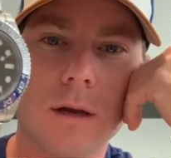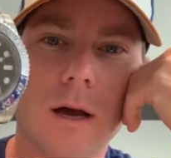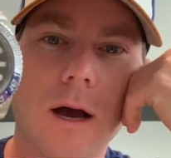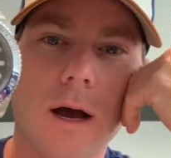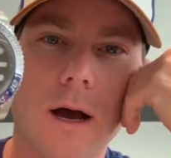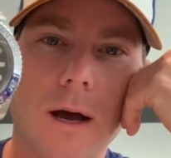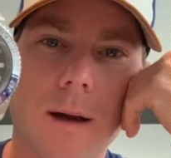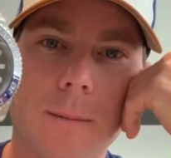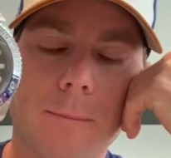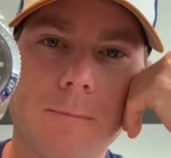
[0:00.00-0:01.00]

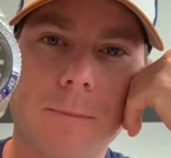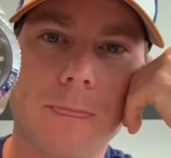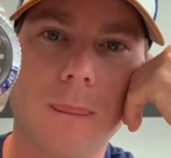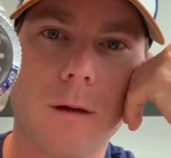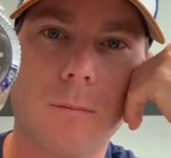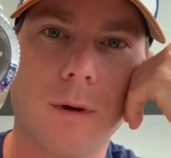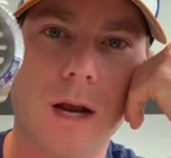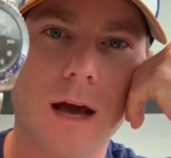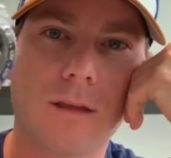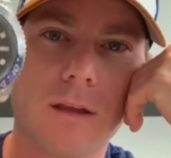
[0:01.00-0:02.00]

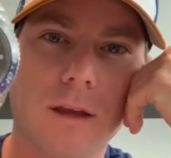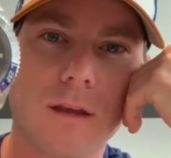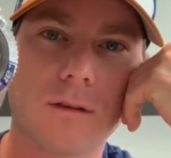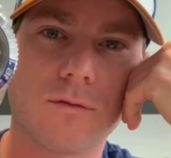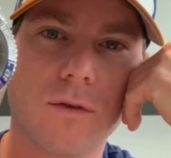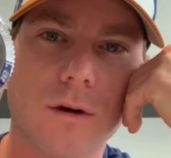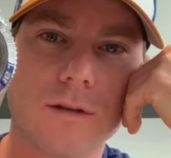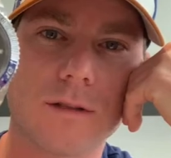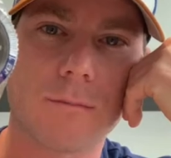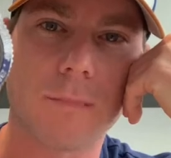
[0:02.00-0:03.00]
But I think as far
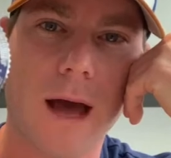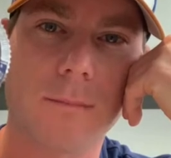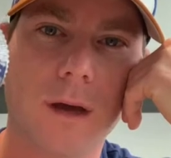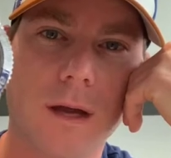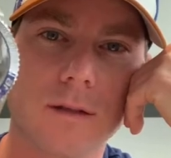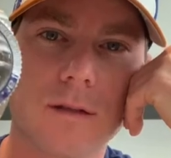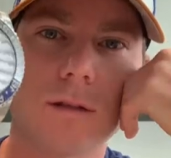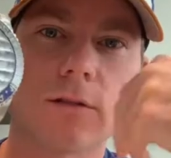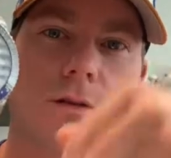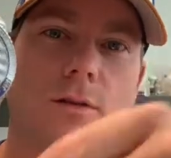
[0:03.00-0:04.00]
as the Batman is
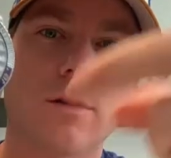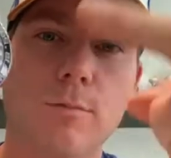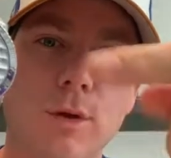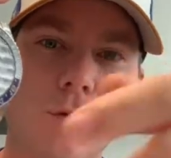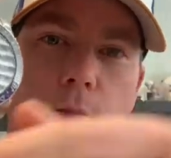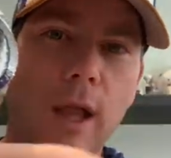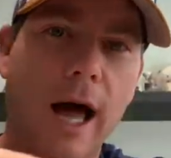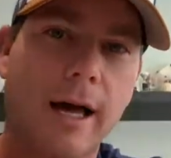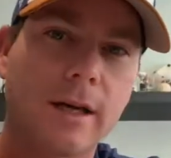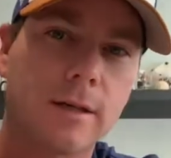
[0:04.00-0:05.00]
concerned, the
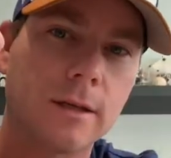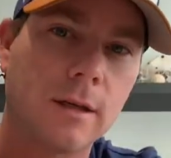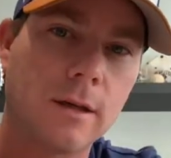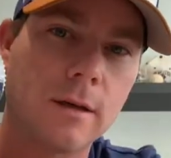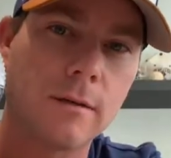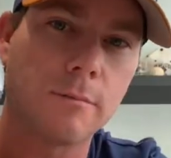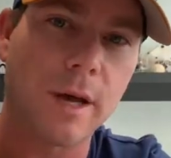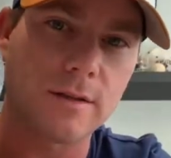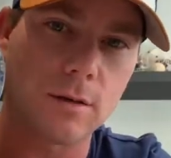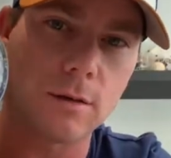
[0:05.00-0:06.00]
blue-black
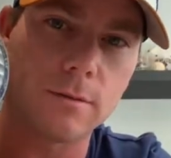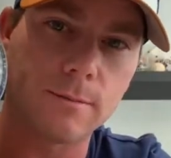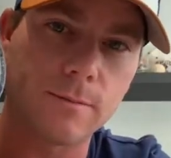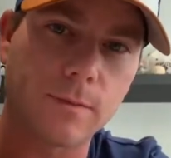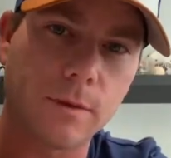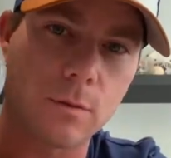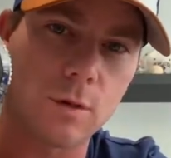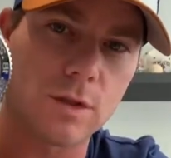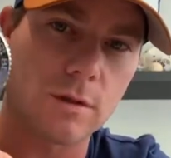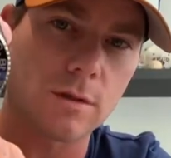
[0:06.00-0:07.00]
bezel,
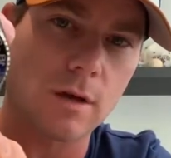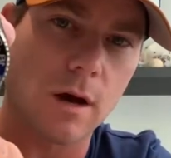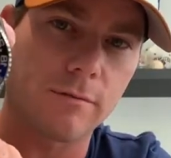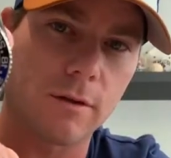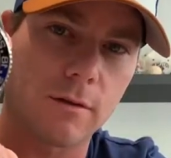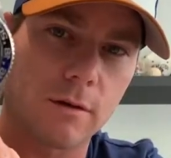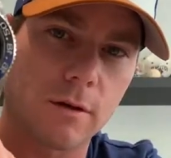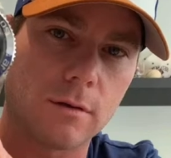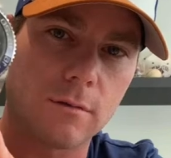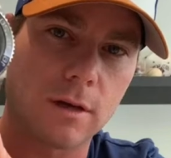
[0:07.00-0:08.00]
which is
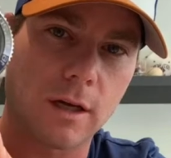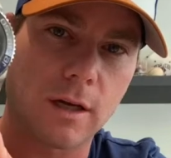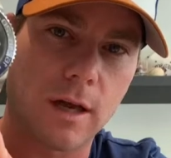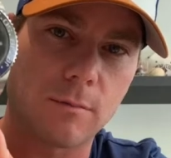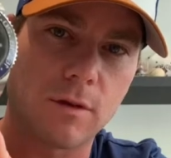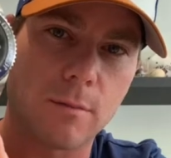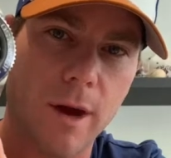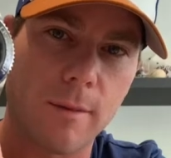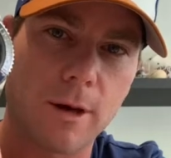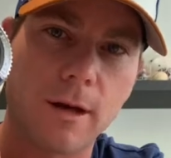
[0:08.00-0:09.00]
obviously nicknamed the
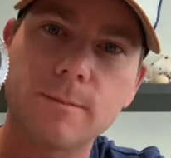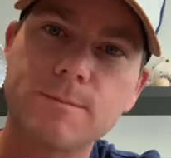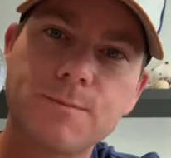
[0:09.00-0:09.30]
Batman,